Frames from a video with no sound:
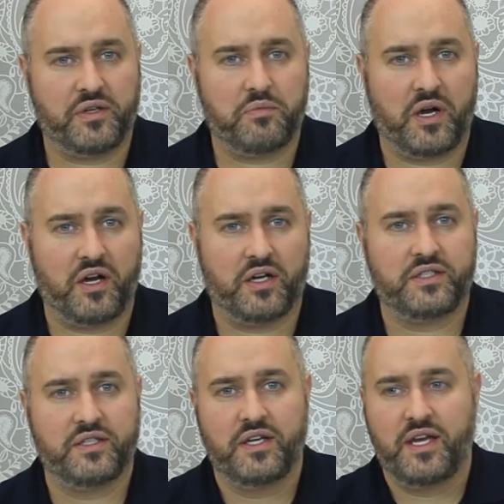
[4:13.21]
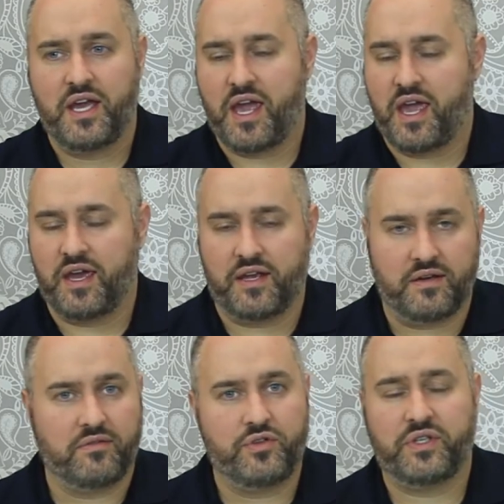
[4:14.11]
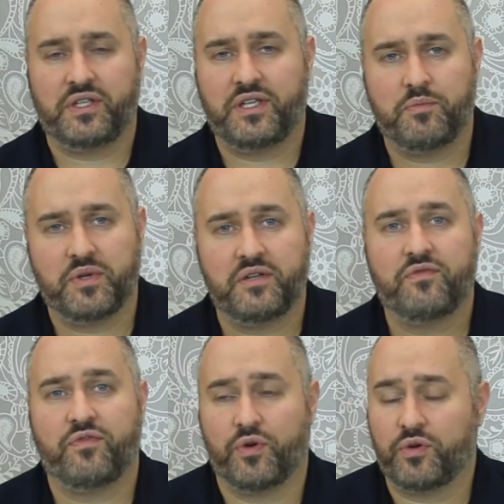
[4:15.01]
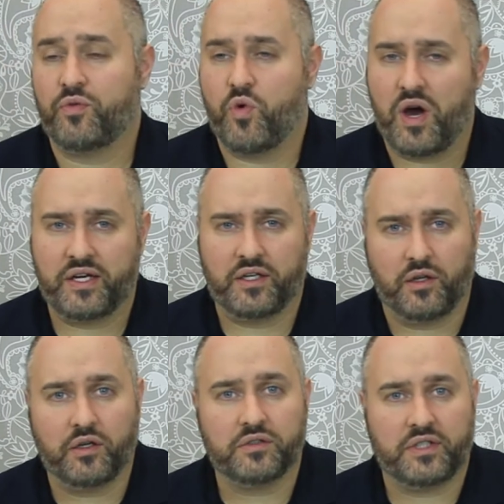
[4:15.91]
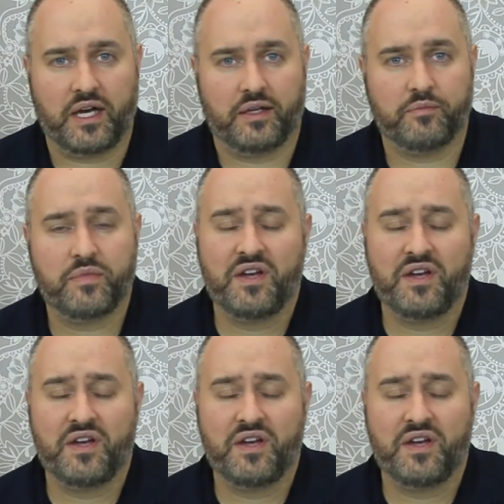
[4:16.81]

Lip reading: a pot, and you can keep it for quite a long time.